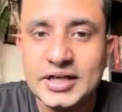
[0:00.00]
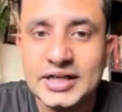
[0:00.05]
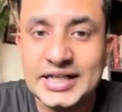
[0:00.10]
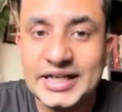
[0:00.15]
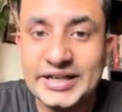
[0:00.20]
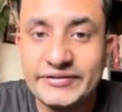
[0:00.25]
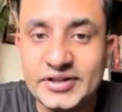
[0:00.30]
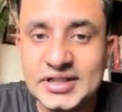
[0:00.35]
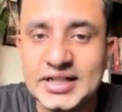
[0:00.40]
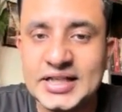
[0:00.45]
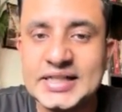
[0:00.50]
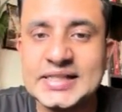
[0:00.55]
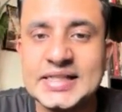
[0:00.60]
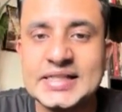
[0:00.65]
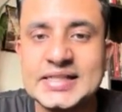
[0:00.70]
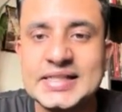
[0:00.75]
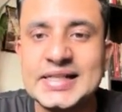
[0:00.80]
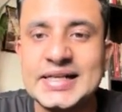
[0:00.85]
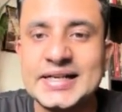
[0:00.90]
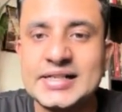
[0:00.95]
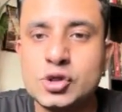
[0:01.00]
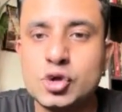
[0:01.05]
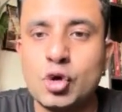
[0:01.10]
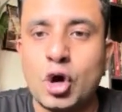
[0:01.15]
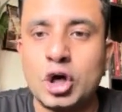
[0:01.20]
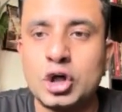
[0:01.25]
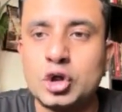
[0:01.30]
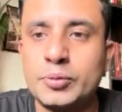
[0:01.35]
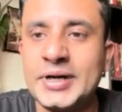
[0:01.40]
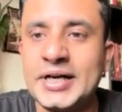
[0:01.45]
DV360 lets you
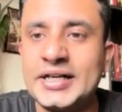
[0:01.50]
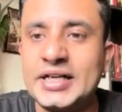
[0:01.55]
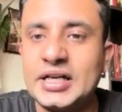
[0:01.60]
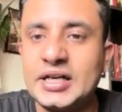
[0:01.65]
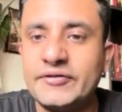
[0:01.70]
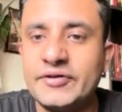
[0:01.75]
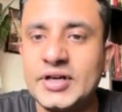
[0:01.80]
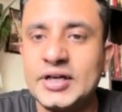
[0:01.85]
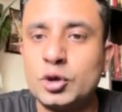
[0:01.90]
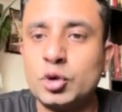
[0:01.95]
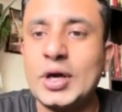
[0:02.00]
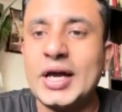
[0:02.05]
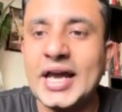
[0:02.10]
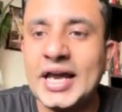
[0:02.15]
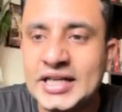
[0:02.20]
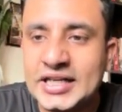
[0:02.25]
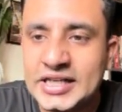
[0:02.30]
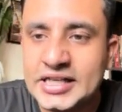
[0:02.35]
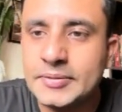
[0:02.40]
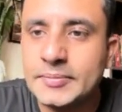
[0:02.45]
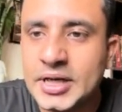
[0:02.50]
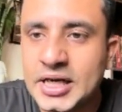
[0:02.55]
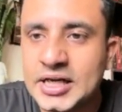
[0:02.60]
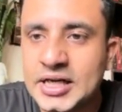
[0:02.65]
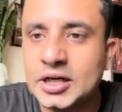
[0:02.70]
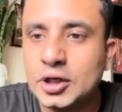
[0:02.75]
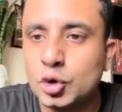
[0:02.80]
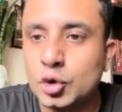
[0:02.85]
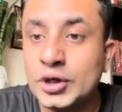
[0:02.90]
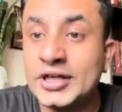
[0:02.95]
automate delivery to any email,
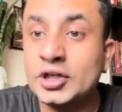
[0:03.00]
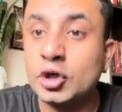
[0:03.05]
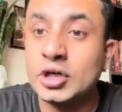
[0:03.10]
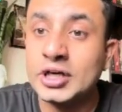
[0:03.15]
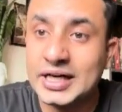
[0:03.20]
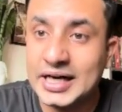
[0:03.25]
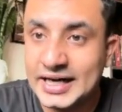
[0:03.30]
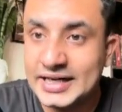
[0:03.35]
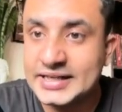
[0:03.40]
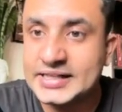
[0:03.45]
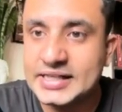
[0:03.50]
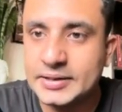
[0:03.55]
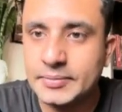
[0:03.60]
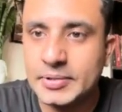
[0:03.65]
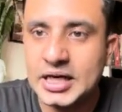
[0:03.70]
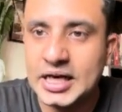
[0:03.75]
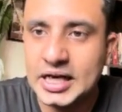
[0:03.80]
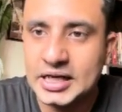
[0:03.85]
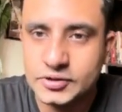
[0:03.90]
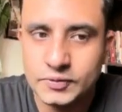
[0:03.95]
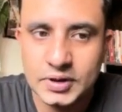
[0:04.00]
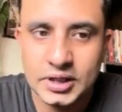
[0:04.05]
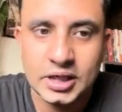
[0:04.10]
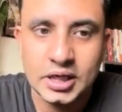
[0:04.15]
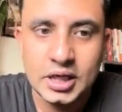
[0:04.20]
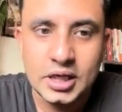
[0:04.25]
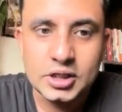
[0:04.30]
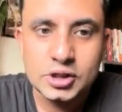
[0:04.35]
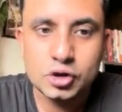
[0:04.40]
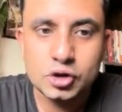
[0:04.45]
including your client's email as well.
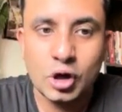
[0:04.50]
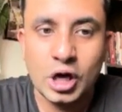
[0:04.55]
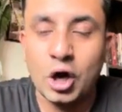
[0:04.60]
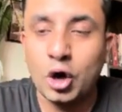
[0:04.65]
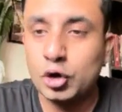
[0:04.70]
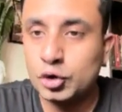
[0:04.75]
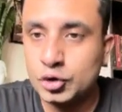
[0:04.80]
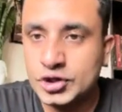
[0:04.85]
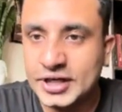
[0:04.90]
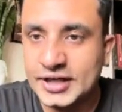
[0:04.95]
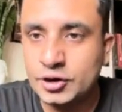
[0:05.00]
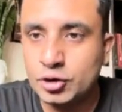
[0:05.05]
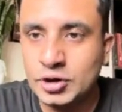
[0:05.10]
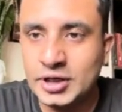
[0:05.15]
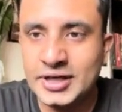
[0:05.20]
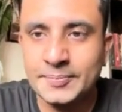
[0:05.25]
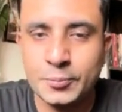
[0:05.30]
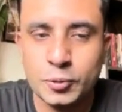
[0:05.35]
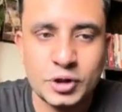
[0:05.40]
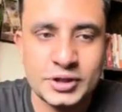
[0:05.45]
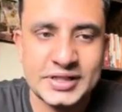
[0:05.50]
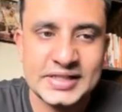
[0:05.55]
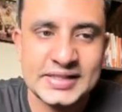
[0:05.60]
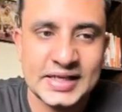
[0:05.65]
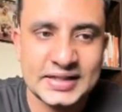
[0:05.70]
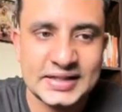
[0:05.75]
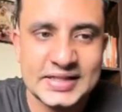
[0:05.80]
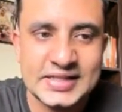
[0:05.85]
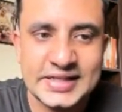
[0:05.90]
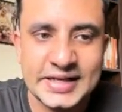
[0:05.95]
So how to schedule a report? These
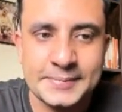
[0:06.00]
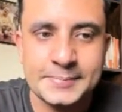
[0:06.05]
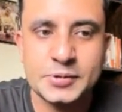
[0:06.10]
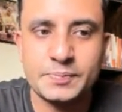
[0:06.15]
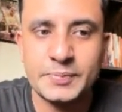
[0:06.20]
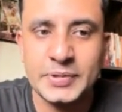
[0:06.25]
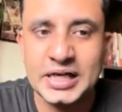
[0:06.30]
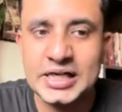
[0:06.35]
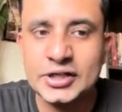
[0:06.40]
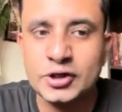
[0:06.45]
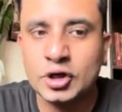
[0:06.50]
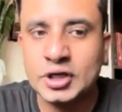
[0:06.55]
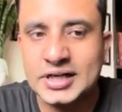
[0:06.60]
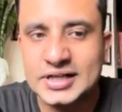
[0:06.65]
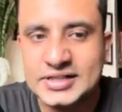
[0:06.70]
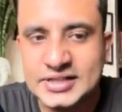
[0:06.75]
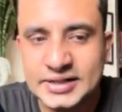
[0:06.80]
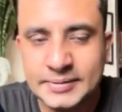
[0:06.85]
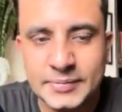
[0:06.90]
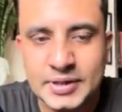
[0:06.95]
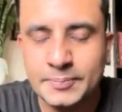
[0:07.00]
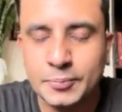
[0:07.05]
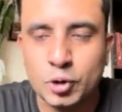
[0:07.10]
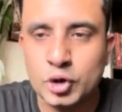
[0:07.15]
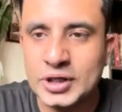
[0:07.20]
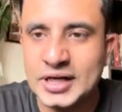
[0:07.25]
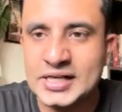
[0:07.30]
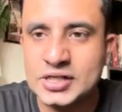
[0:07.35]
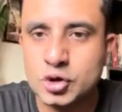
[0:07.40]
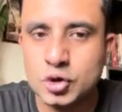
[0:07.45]
are the steps. Build your custom
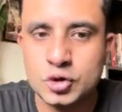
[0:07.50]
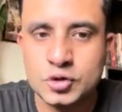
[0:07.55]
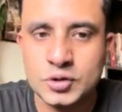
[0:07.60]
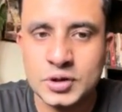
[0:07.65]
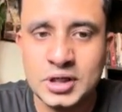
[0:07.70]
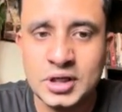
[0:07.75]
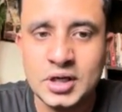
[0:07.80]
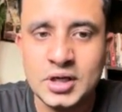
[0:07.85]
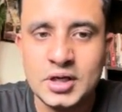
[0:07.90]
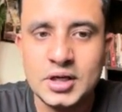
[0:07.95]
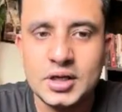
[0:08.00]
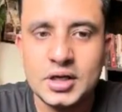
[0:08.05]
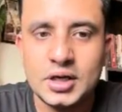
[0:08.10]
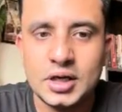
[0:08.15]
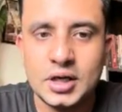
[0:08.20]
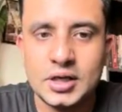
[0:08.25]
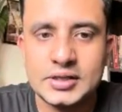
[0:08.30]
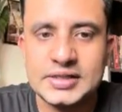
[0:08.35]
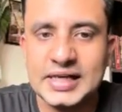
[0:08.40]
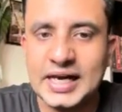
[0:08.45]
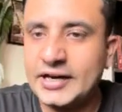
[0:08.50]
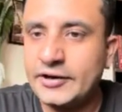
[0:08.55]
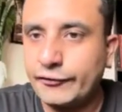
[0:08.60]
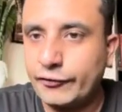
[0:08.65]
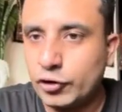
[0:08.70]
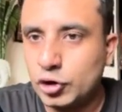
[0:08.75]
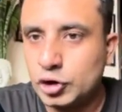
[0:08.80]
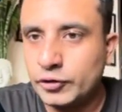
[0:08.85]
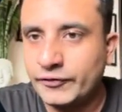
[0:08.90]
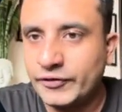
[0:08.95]
report as usual. Slide
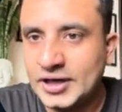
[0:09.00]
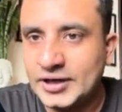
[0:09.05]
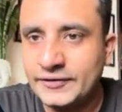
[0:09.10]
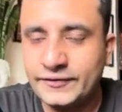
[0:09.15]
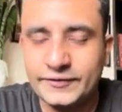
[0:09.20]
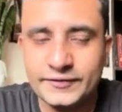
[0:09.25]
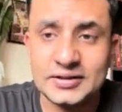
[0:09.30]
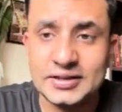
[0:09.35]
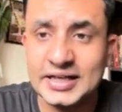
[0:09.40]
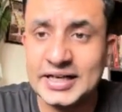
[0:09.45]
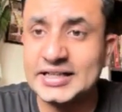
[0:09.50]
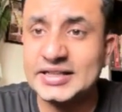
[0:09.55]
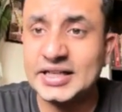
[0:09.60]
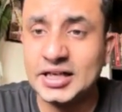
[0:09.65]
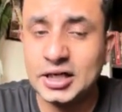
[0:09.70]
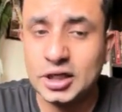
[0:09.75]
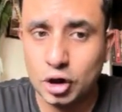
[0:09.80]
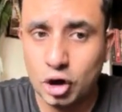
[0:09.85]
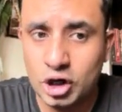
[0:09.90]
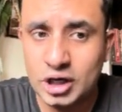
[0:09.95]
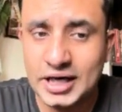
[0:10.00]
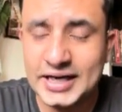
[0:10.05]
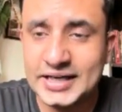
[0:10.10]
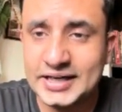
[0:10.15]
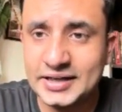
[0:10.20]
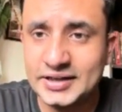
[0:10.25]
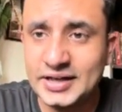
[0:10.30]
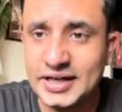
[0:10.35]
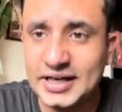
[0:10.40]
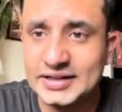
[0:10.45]
4 to 5. Click the clock
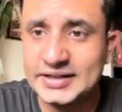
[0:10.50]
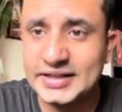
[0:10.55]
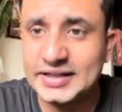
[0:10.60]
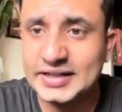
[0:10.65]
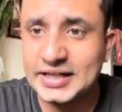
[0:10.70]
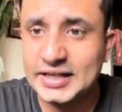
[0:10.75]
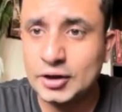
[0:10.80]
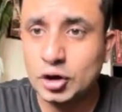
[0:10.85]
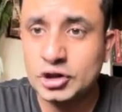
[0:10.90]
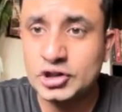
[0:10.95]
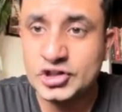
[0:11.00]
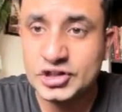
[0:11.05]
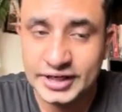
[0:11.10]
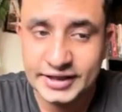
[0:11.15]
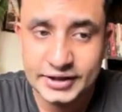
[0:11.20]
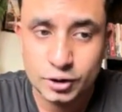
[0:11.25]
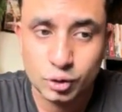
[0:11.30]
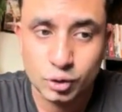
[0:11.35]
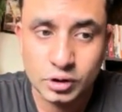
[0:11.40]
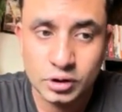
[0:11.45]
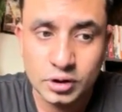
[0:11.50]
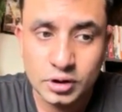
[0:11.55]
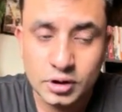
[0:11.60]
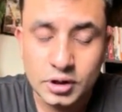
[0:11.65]
icon and then click on schedule.